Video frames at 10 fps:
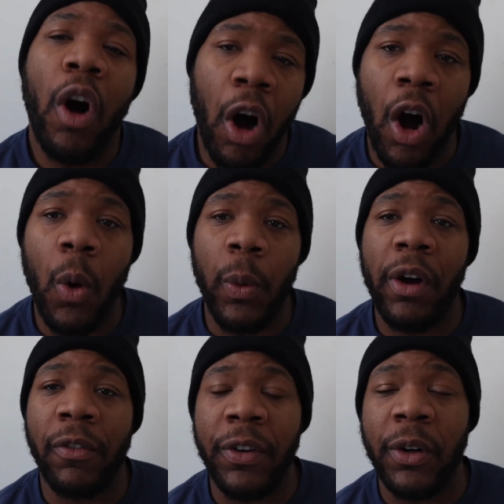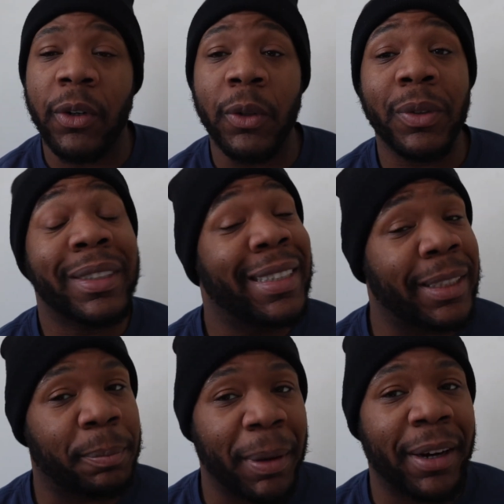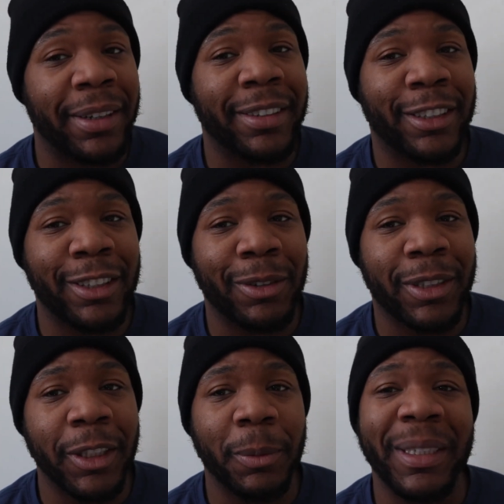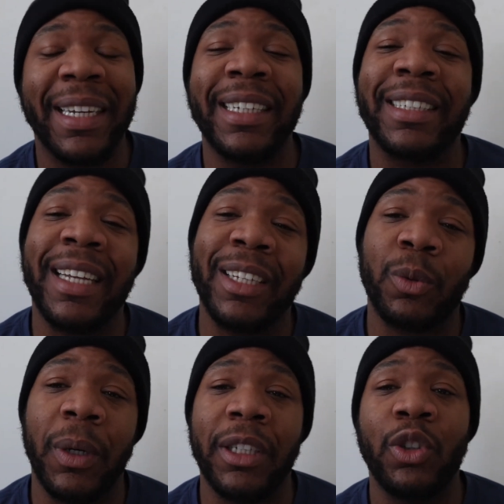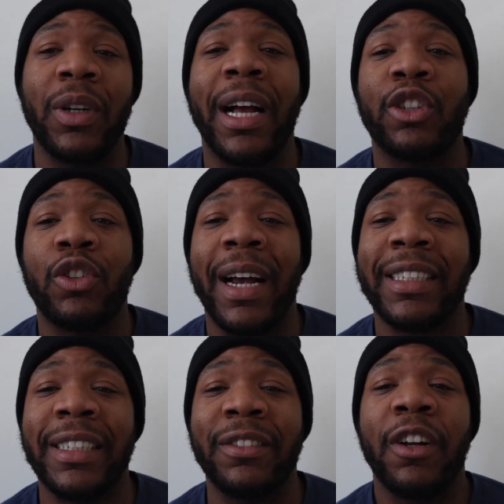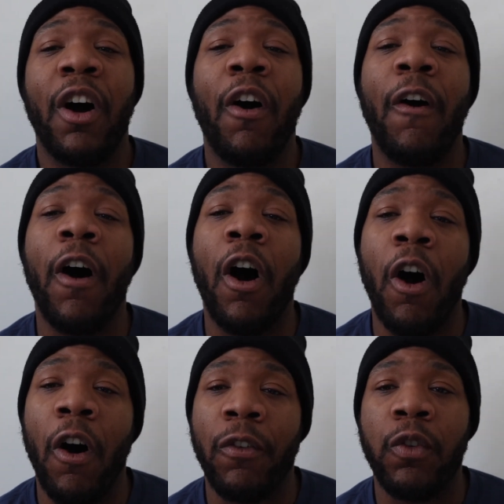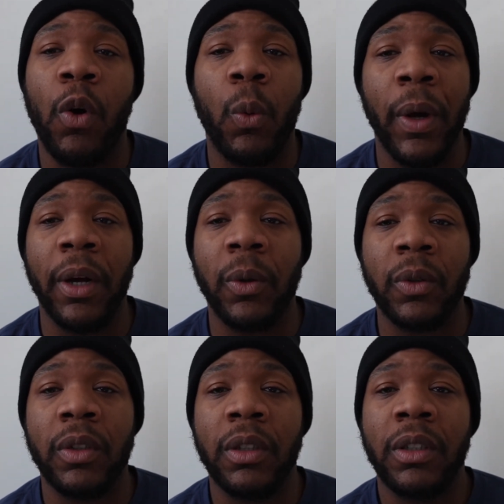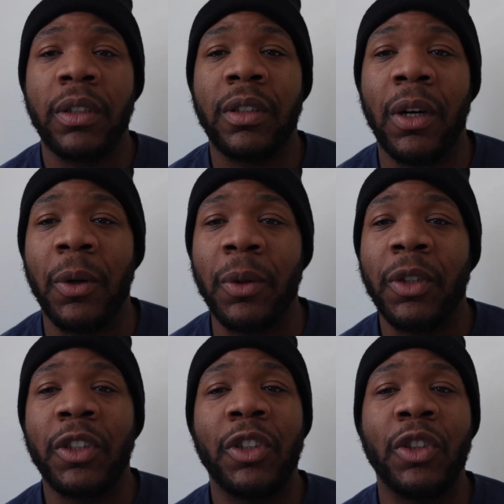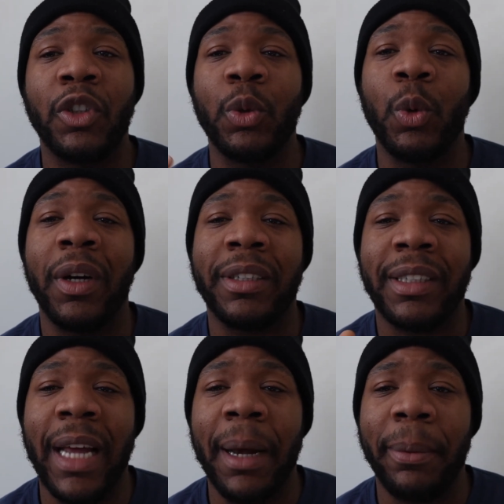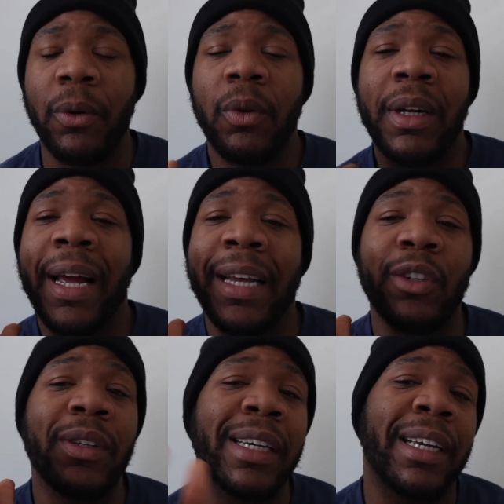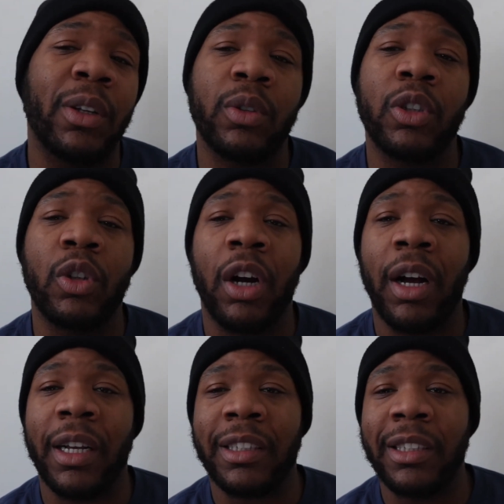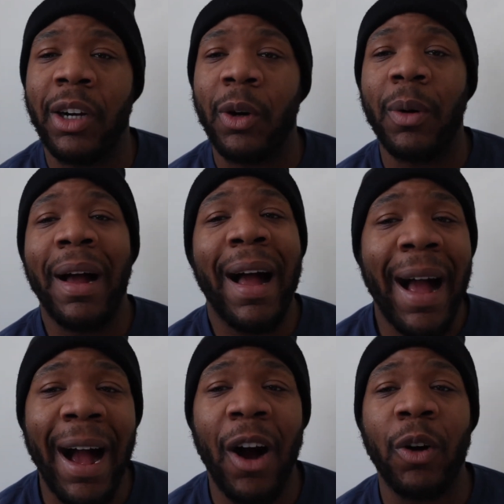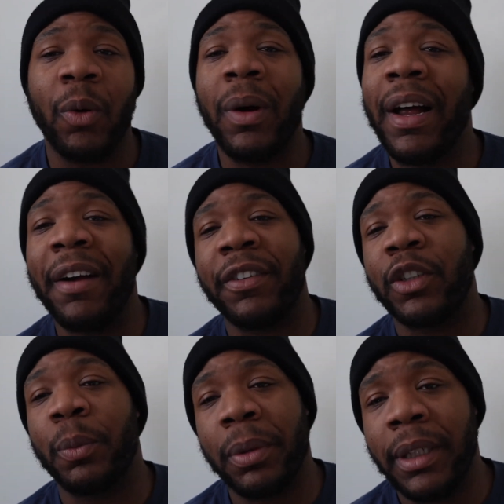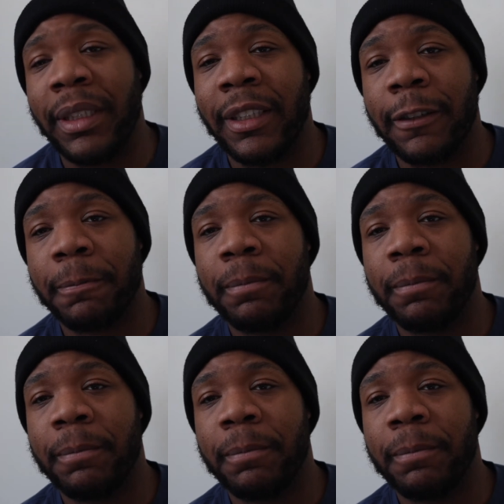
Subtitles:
All wheel vehicles is better in the snow too, because guess what? You got traction on all four wheels. So you are stable and you can go through the snow however you please.